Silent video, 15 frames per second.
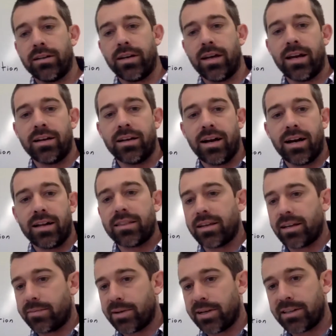and not
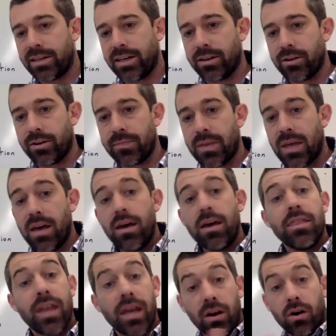think about the other.
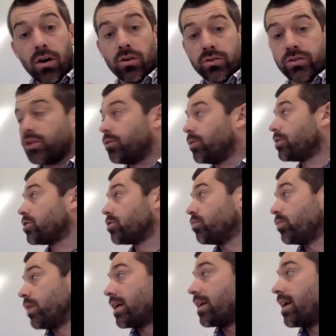They also are
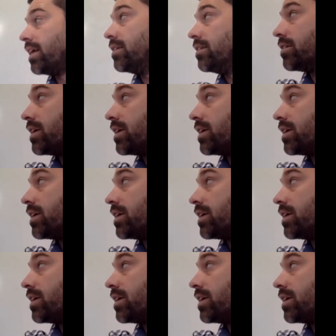direct, and